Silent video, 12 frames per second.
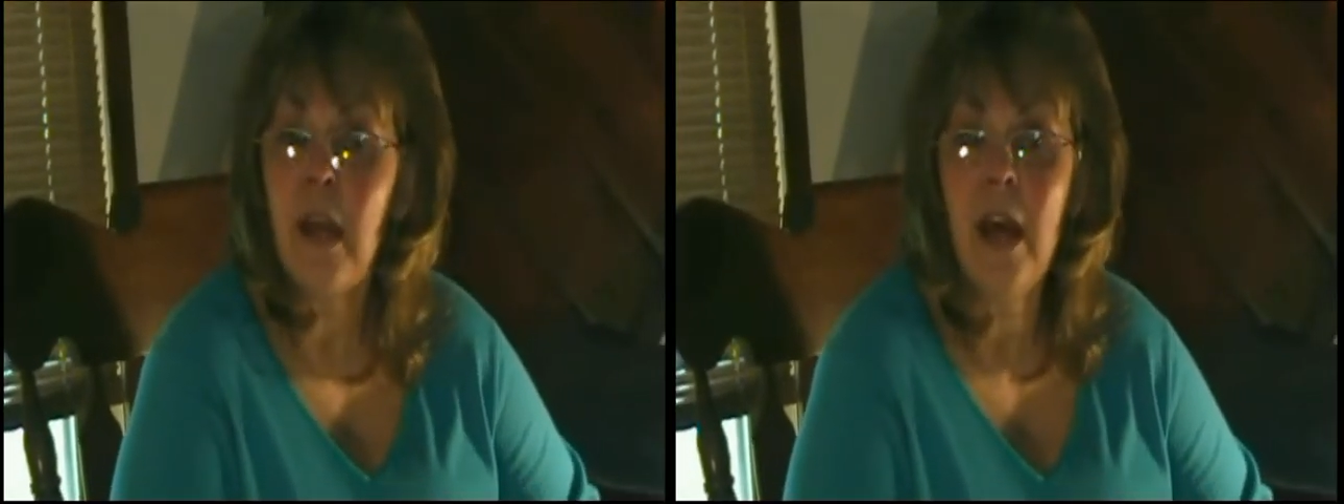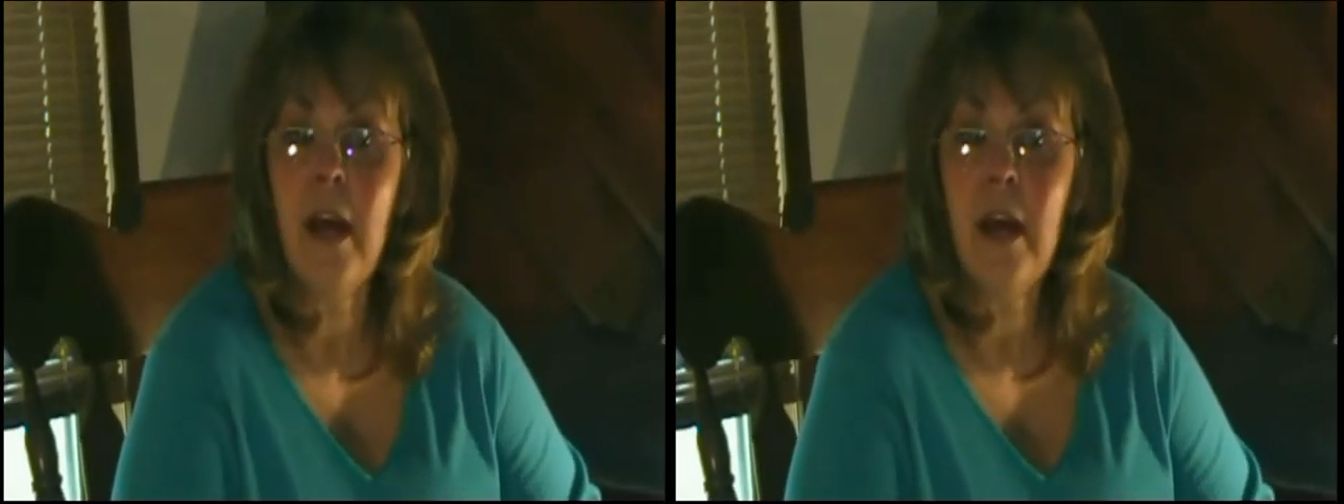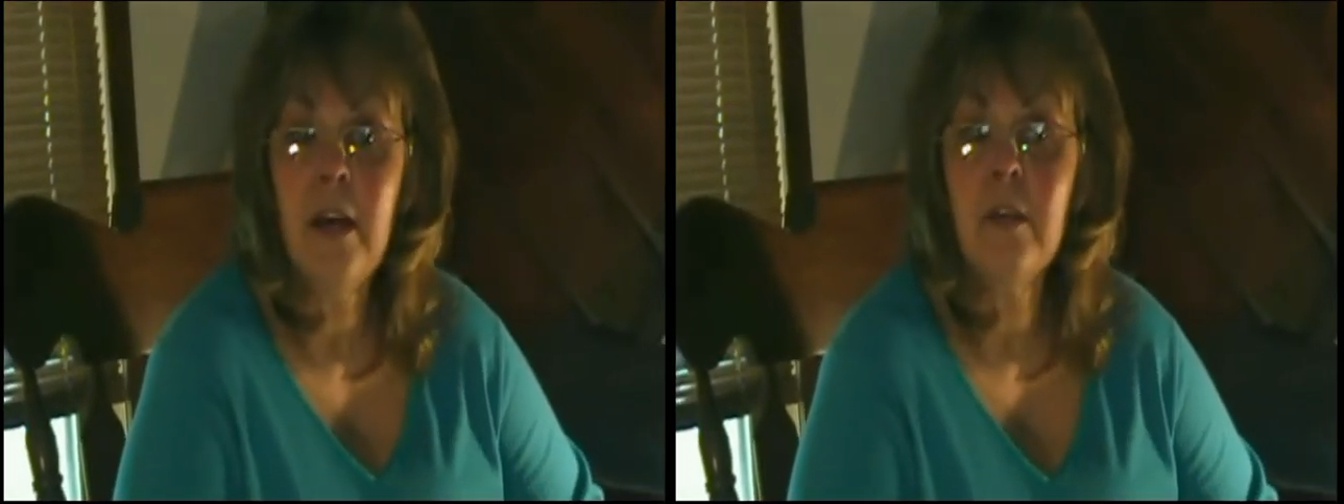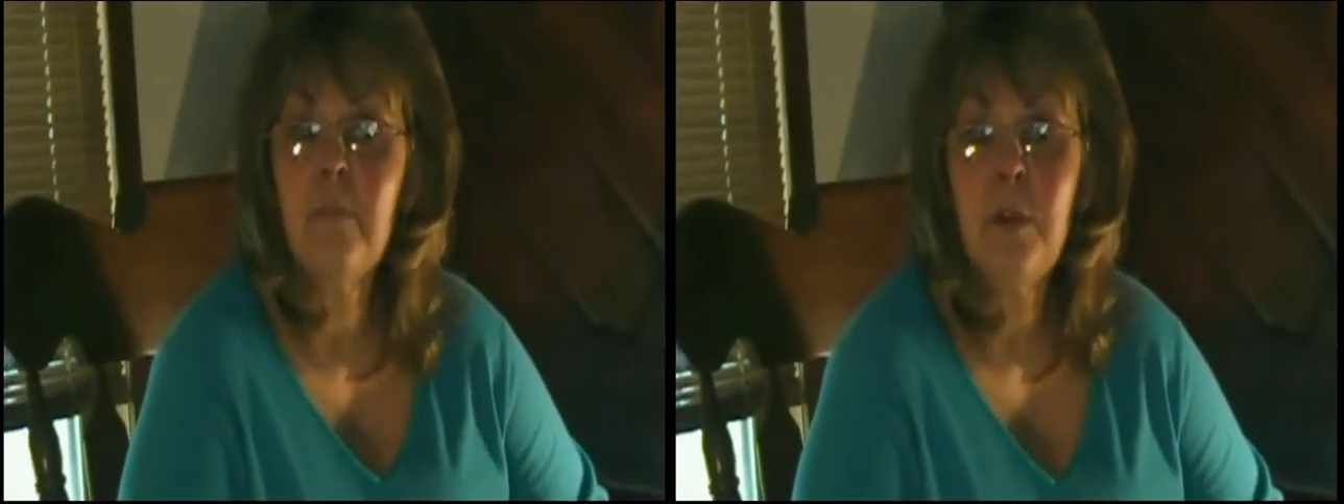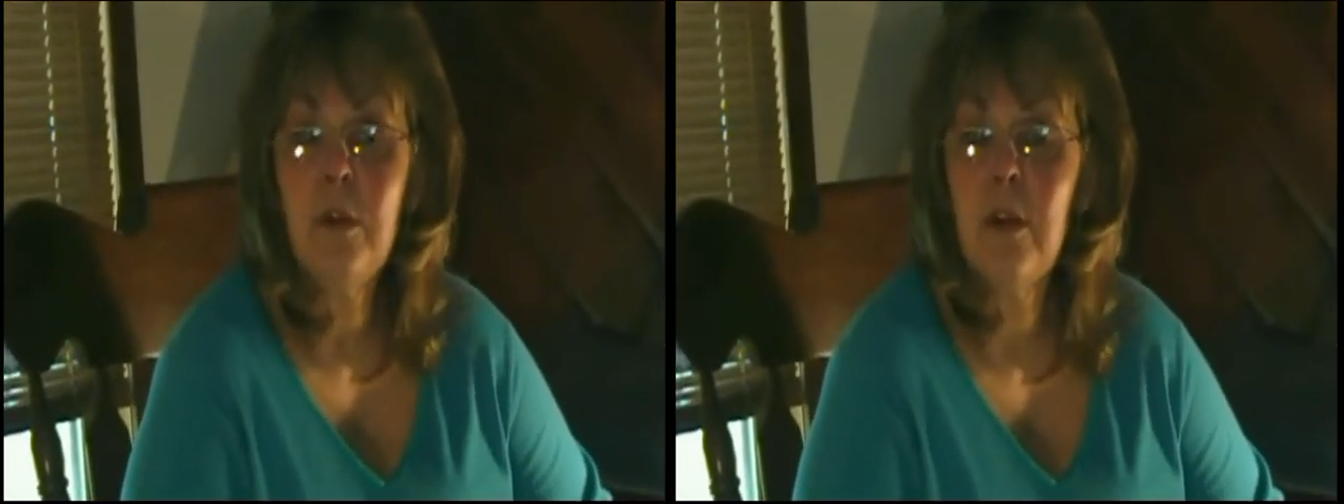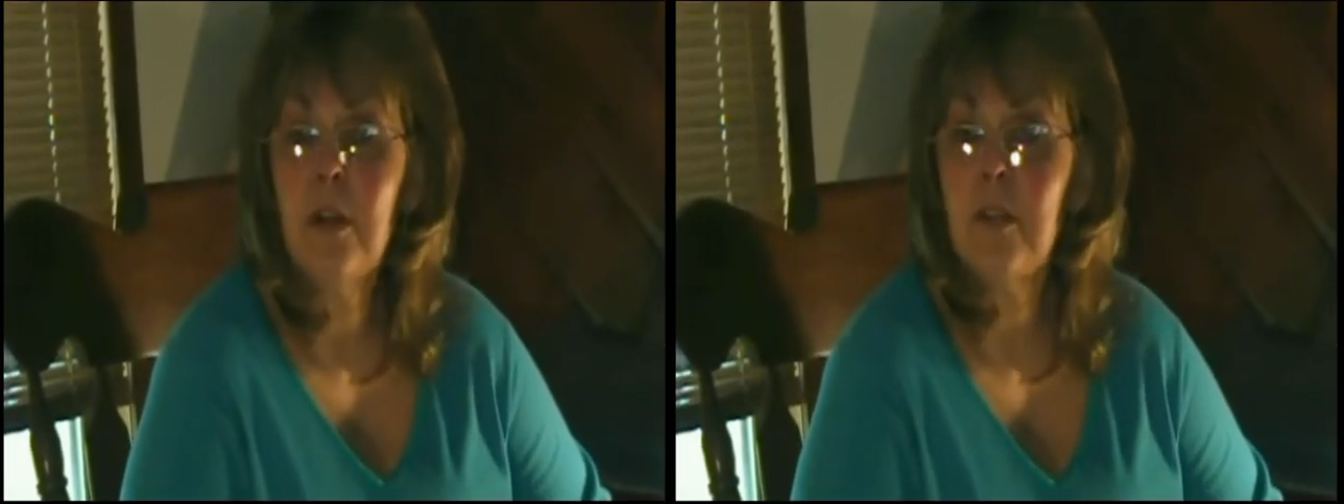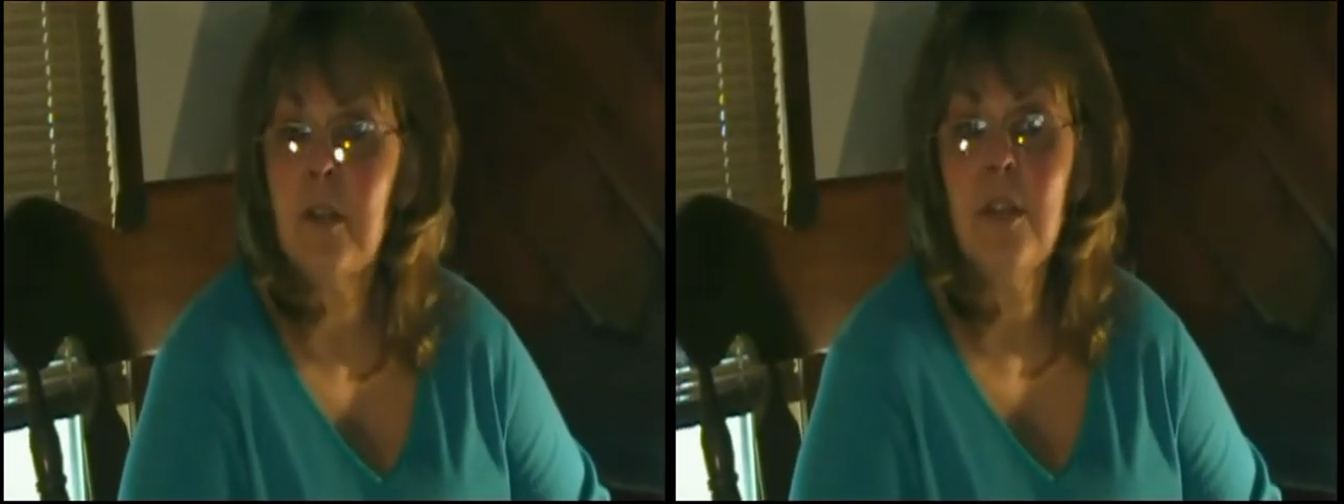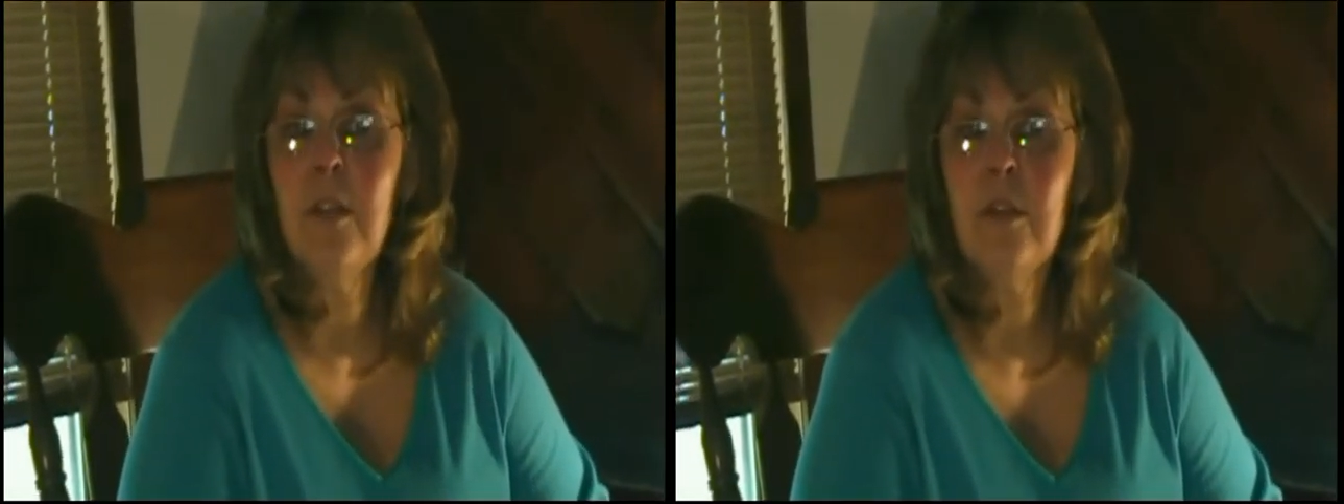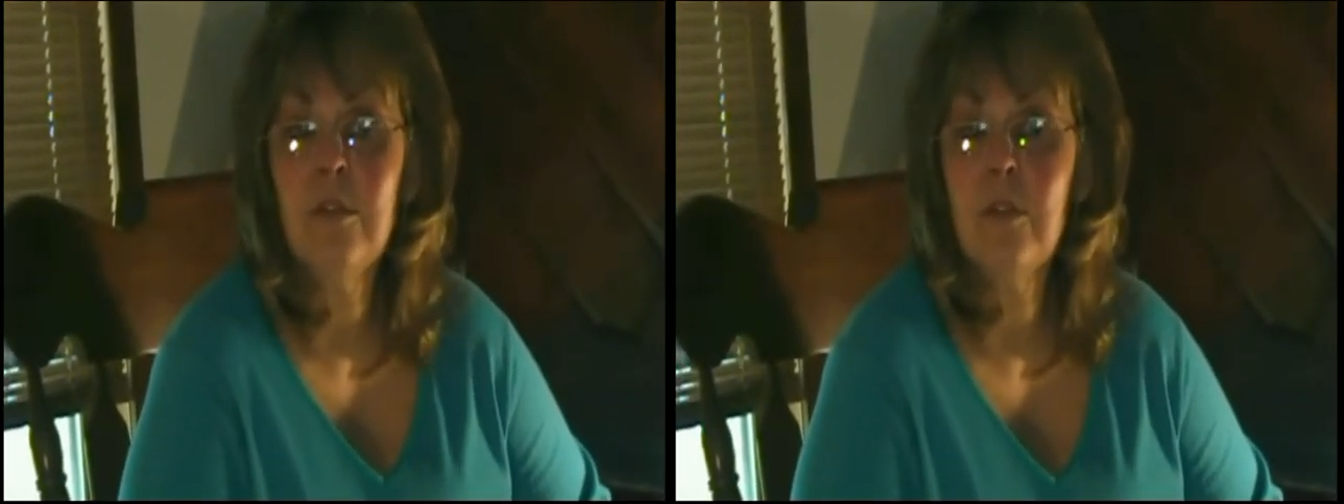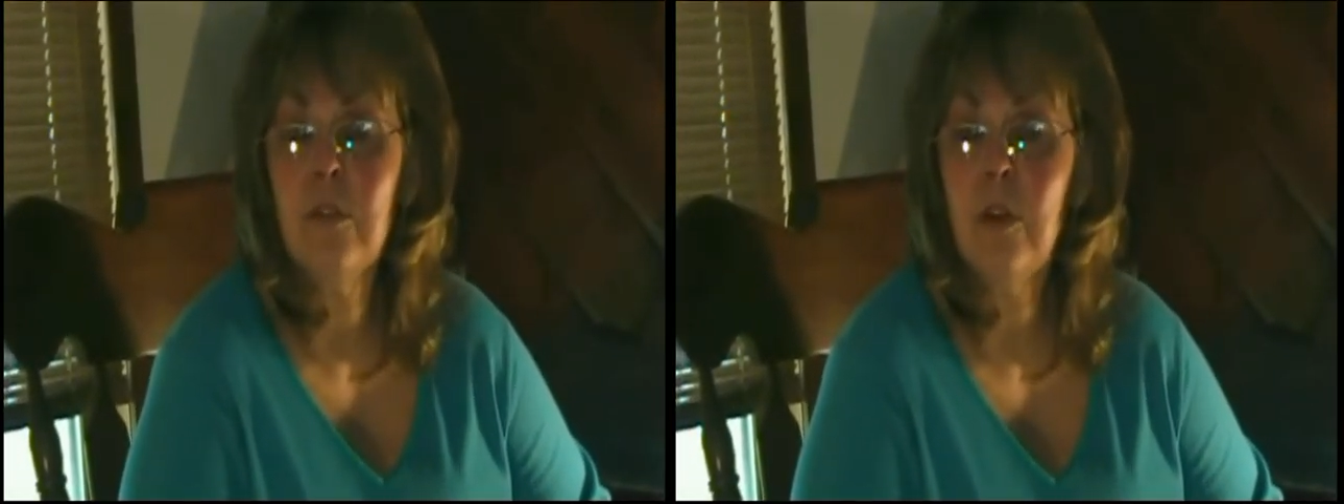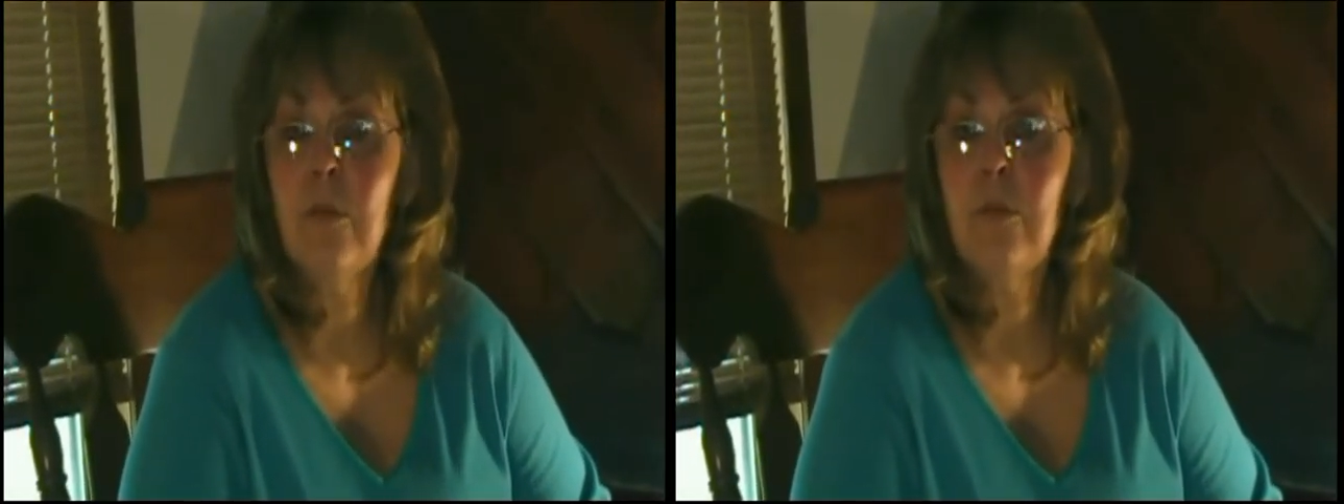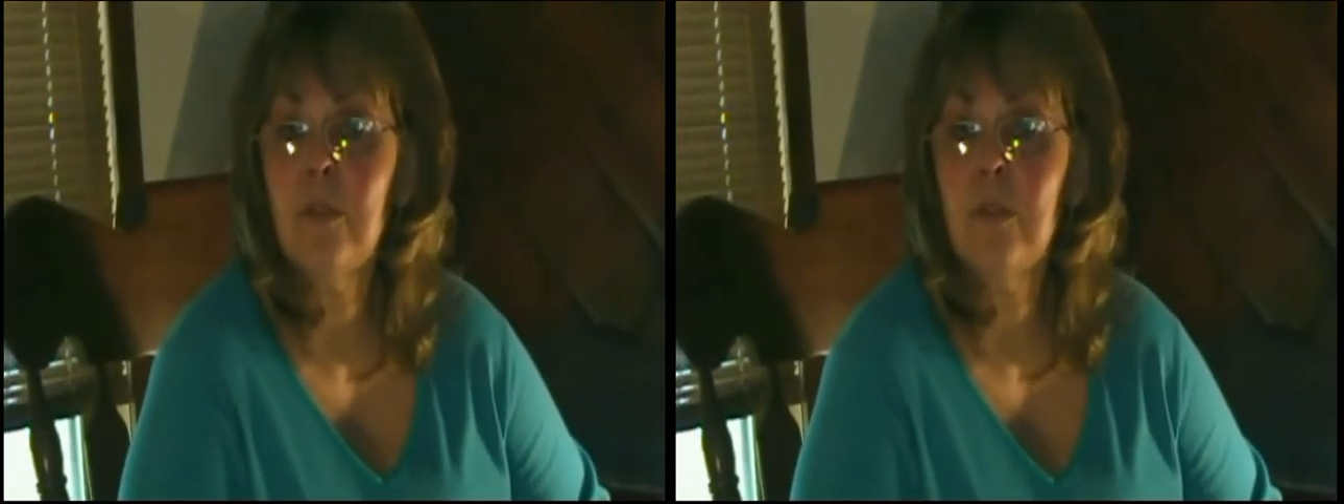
Uh, because there's no